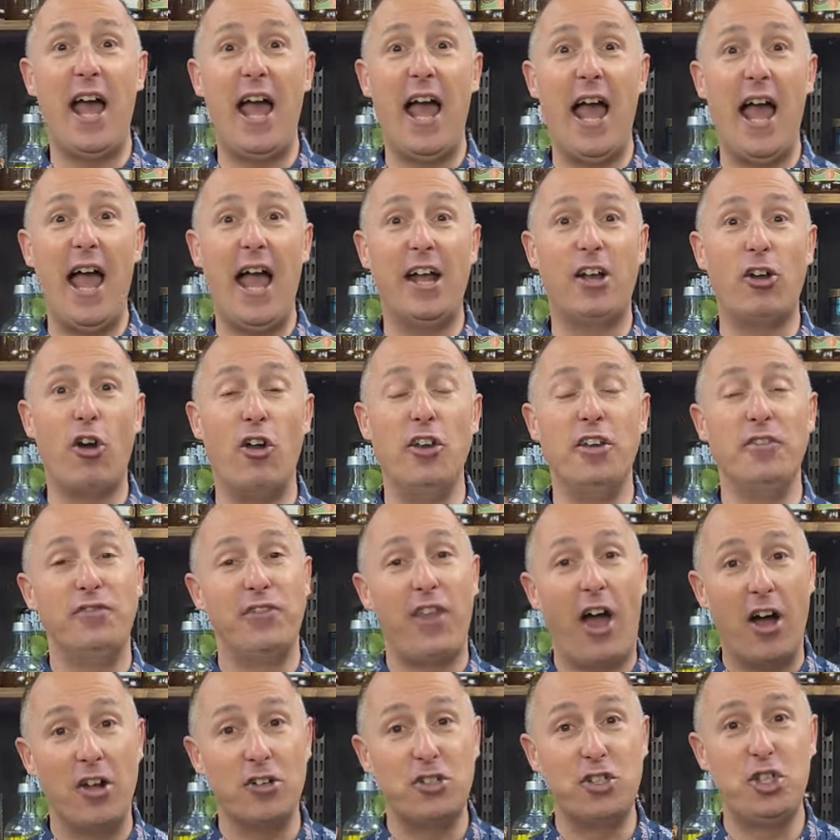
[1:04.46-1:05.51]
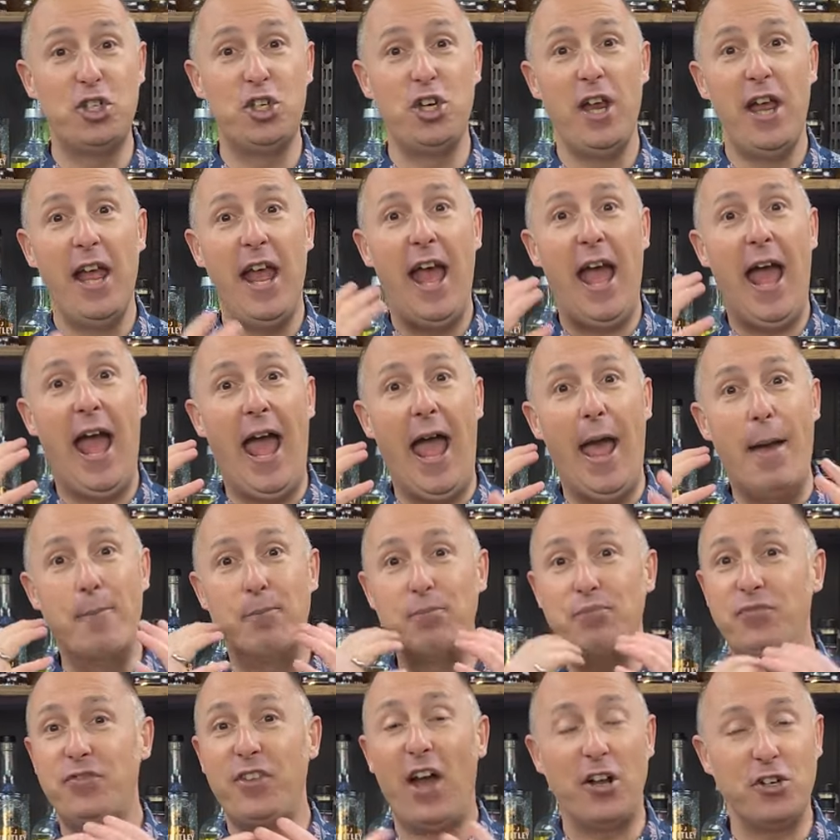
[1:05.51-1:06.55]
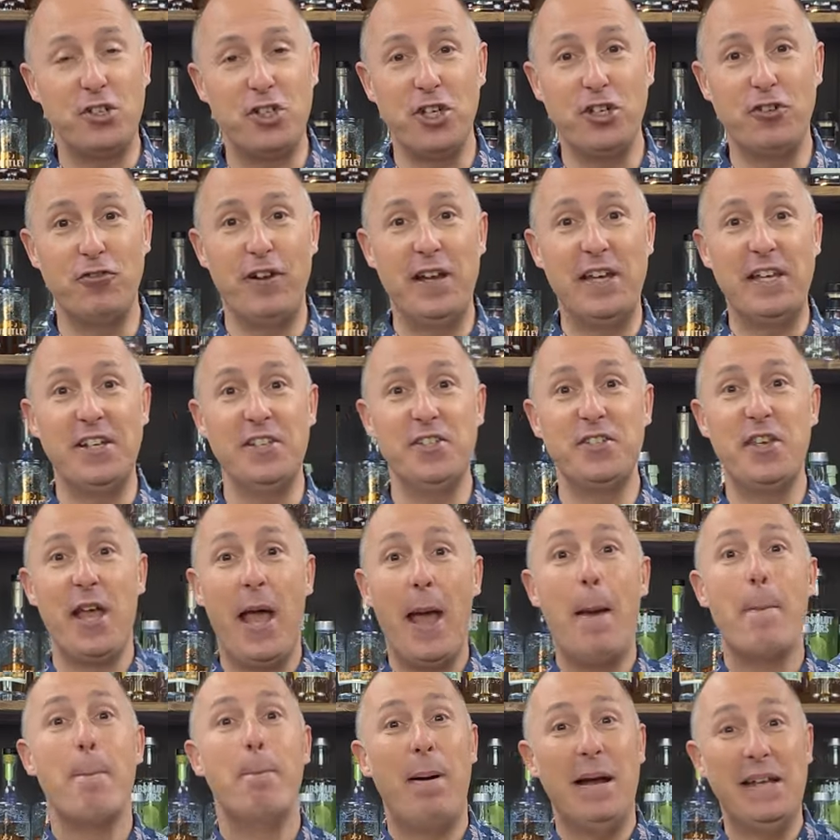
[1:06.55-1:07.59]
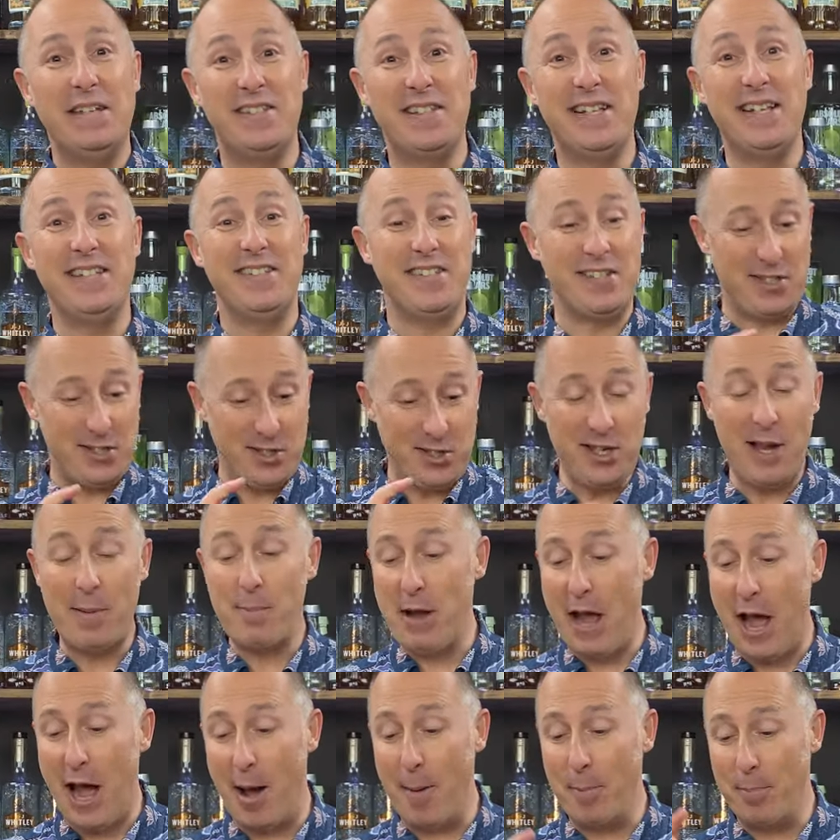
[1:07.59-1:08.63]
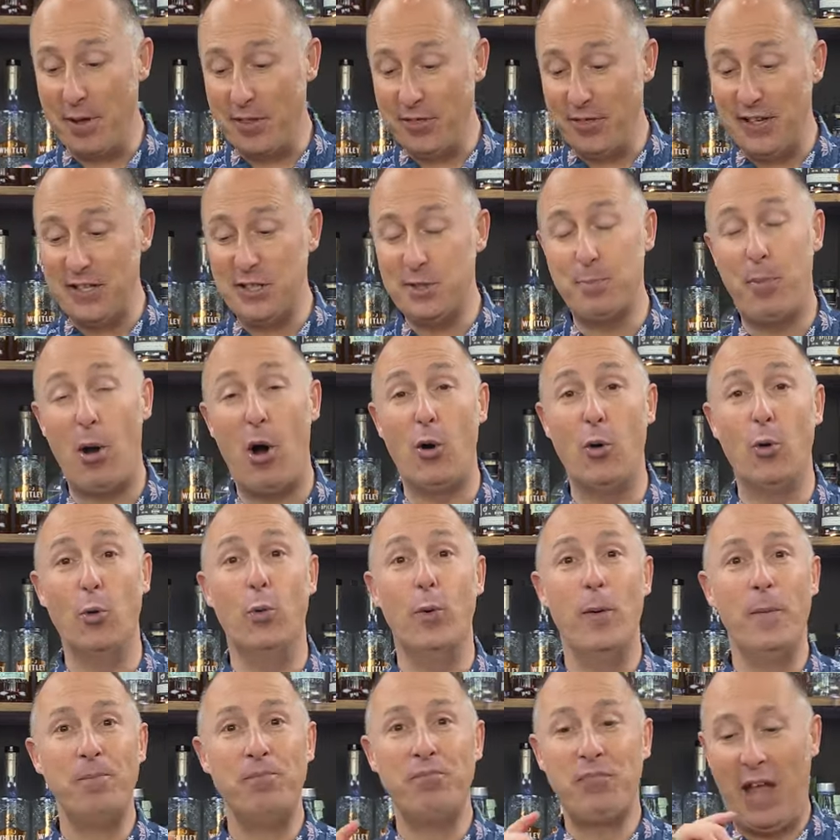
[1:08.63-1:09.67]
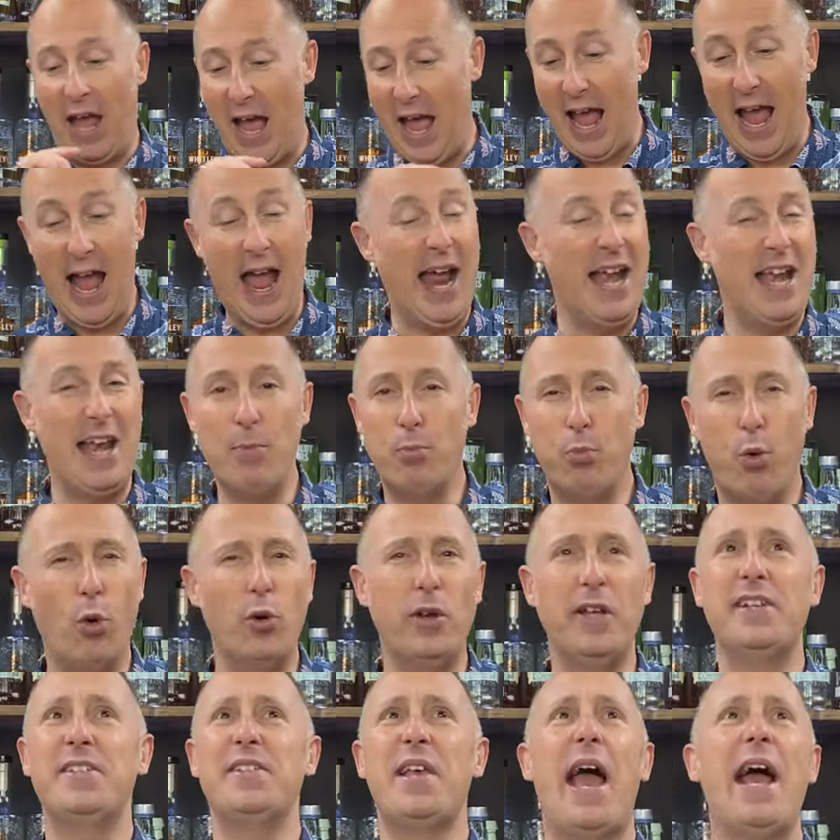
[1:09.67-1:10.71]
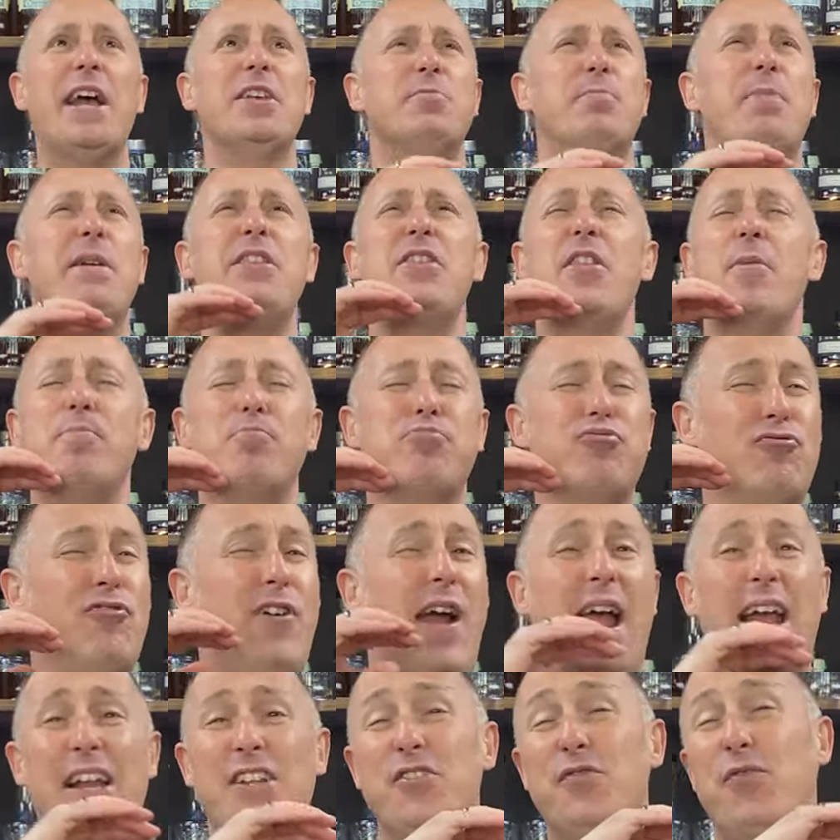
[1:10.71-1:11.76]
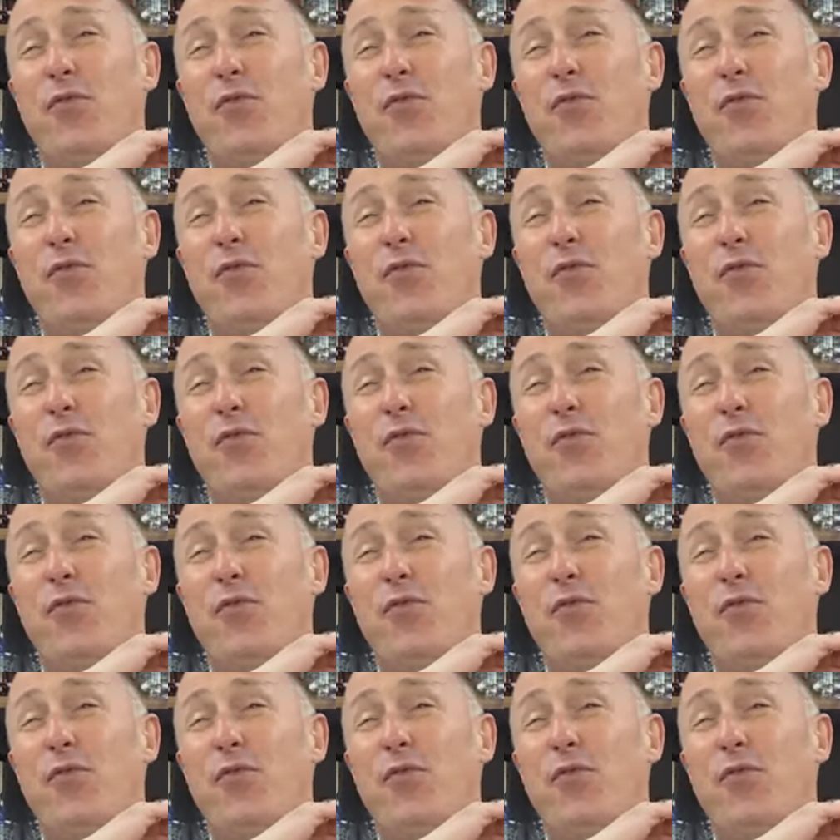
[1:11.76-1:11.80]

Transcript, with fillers: uh, kind of Dutch um, Dutch ingredients. Basically, to sum it up, this bottle uh, and Warninks has been the brand